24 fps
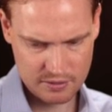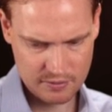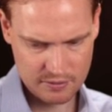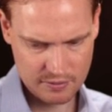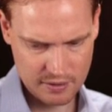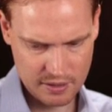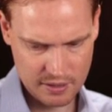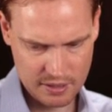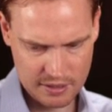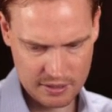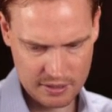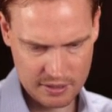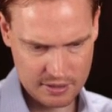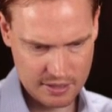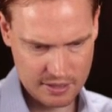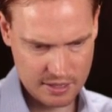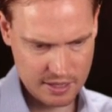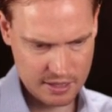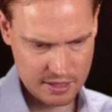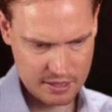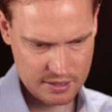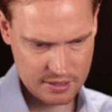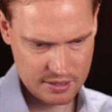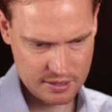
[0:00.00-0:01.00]
find the
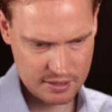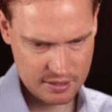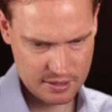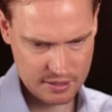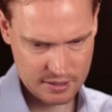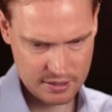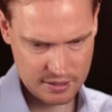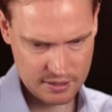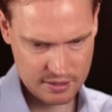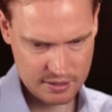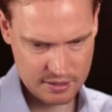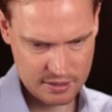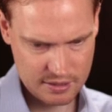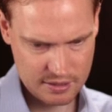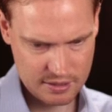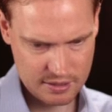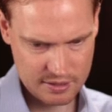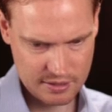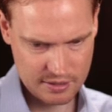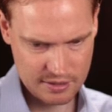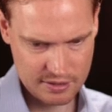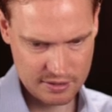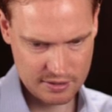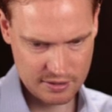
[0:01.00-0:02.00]
dashes.
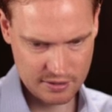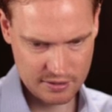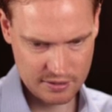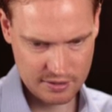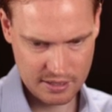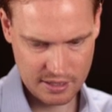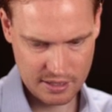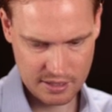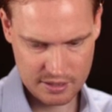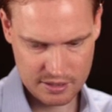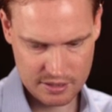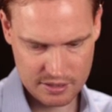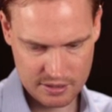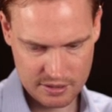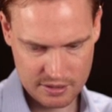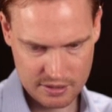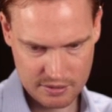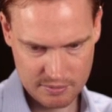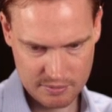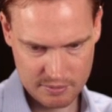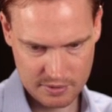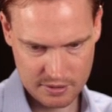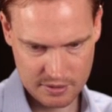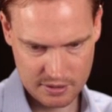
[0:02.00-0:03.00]
There's no
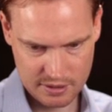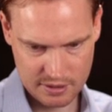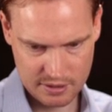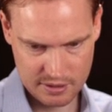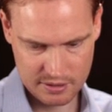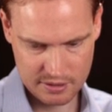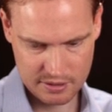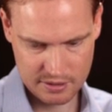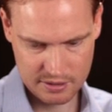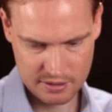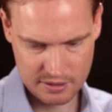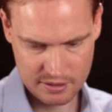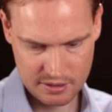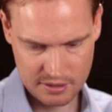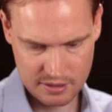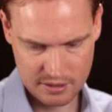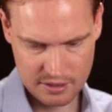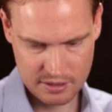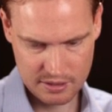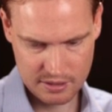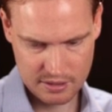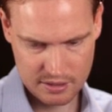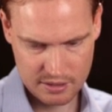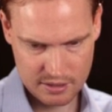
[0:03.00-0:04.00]
dashes, but there's
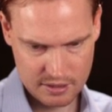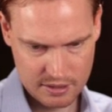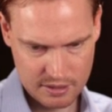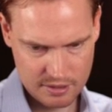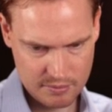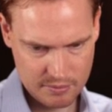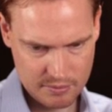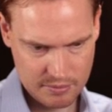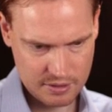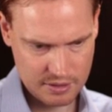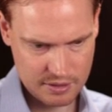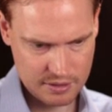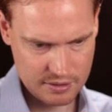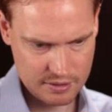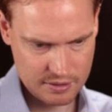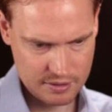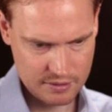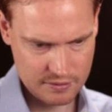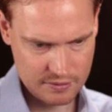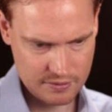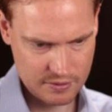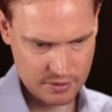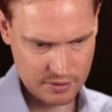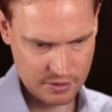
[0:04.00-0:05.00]
plenty
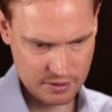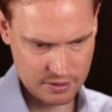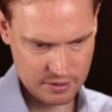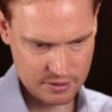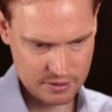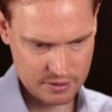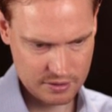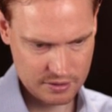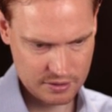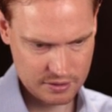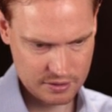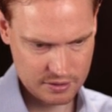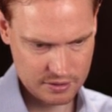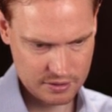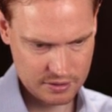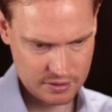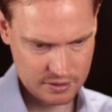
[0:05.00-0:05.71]
of dots.